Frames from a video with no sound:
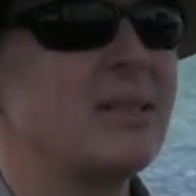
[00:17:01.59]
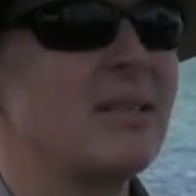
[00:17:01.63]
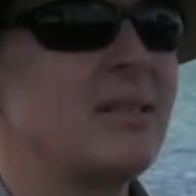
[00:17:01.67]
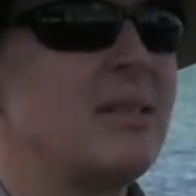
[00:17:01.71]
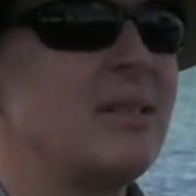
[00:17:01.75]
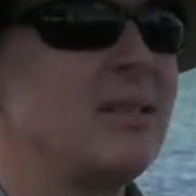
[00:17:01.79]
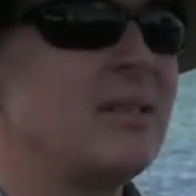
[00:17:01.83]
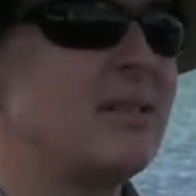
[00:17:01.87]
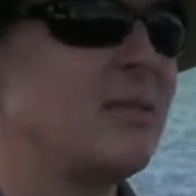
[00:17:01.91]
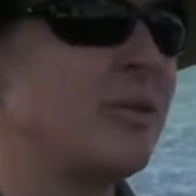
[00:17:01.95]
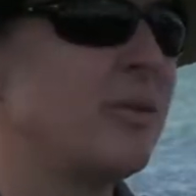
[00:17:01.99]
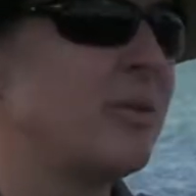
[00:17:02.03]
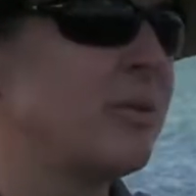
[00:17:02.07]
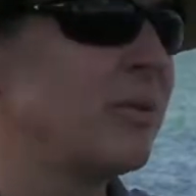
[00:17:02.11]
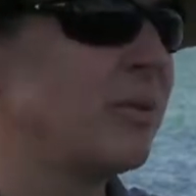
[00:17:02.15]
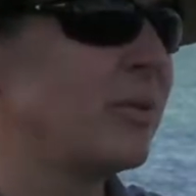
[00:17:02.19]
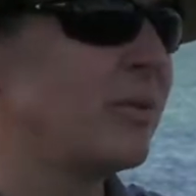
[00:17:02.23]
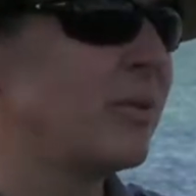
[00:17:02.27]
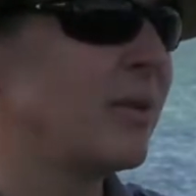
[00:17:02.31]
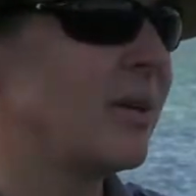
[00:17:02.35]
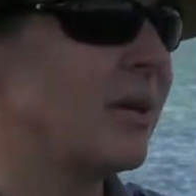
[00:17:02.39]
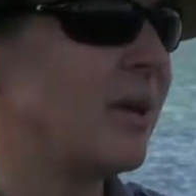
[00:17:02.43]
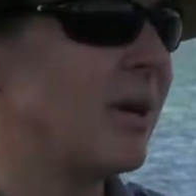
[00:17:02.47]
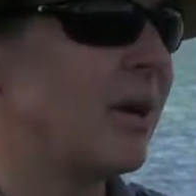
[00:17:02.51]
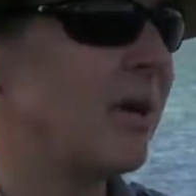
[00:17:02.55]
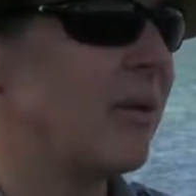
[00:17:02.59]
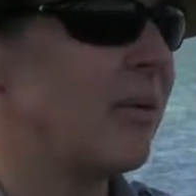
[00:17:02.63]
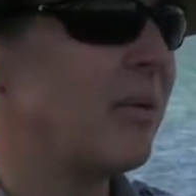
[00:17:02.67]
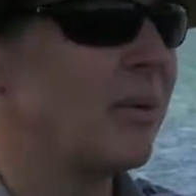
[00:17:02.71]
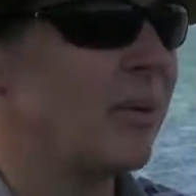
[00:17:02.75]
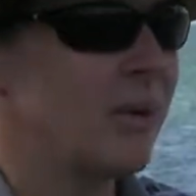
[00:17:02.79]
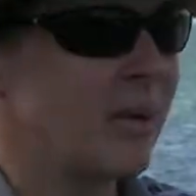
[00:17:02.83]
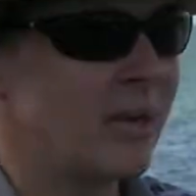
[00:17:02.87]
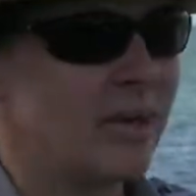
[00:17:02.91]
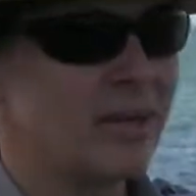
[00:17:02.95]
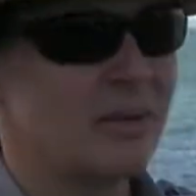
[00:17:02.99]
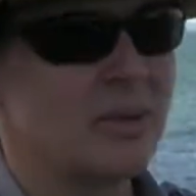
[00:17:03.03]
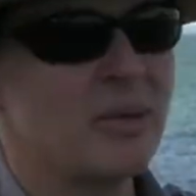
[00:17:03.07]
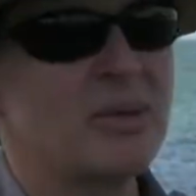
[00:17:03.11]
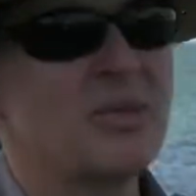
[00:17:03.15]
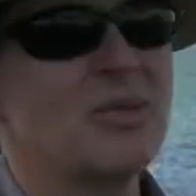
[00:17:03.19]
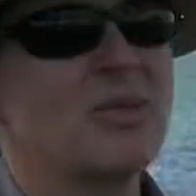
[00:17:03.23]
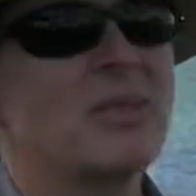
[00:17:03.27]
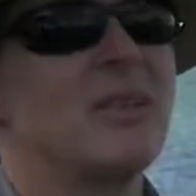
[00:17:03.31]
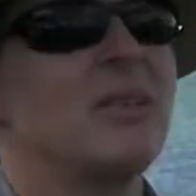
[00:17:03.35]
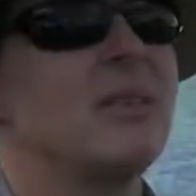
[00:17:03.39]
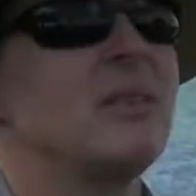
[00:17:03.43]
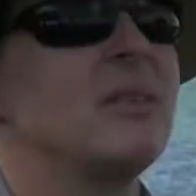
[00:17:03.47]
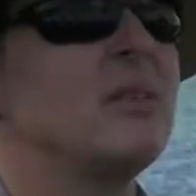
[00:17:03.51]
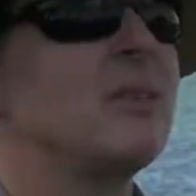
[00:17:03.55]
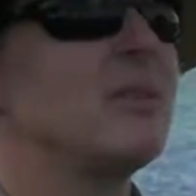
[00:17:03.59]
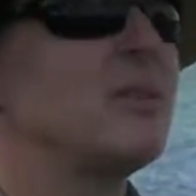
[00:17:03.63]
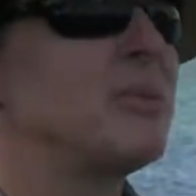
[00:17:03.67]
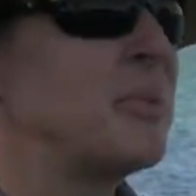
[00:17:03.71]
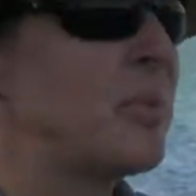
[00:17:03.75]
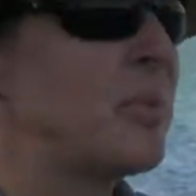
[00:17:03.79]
seasonal work, which turned into